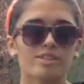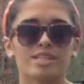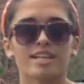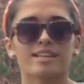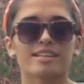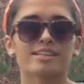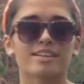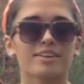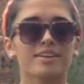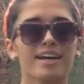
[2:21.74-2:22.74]
Visiting the
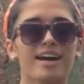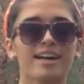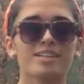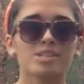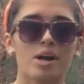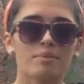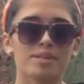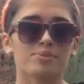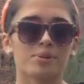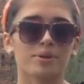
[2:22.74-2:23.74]
Silica and
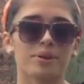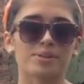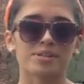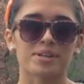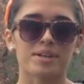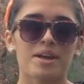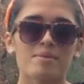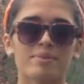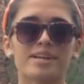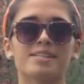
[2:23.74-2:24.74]
Charvatus roller coaster
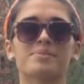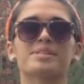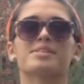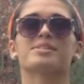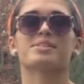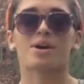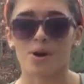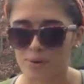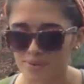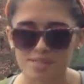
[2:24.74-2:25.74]
because it was
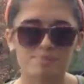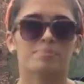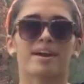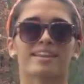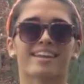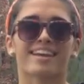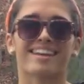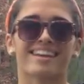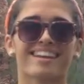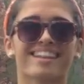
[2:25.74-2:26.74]
so sprightly.